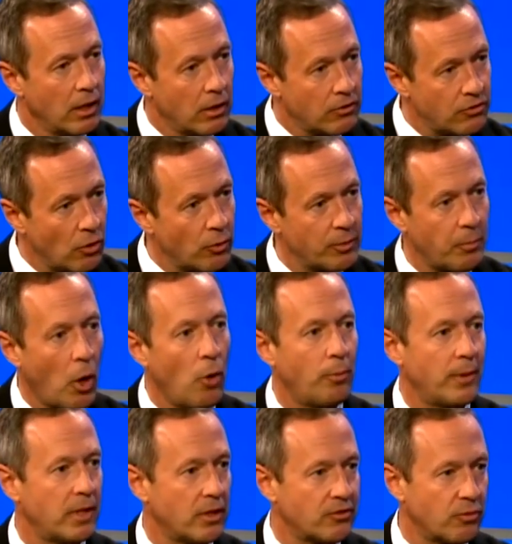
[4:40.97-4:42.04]
So, with
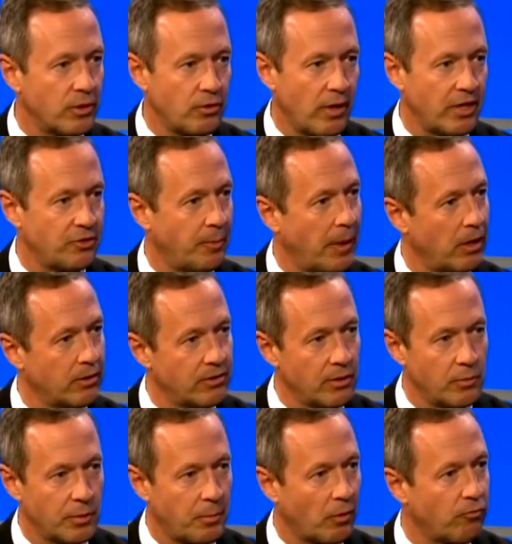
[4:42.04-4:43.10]
openness, with transparency,
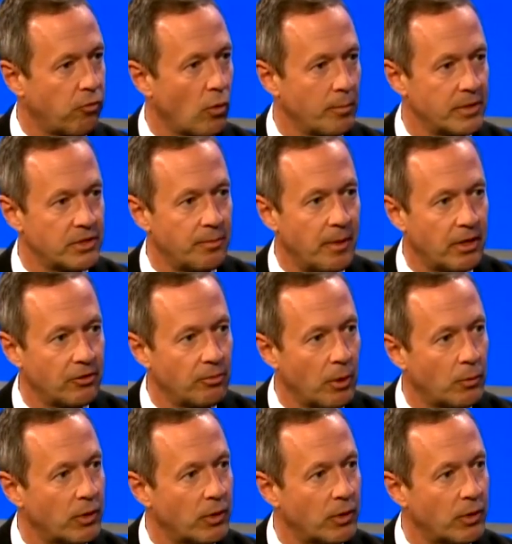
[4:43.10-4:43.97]
with performance measurement,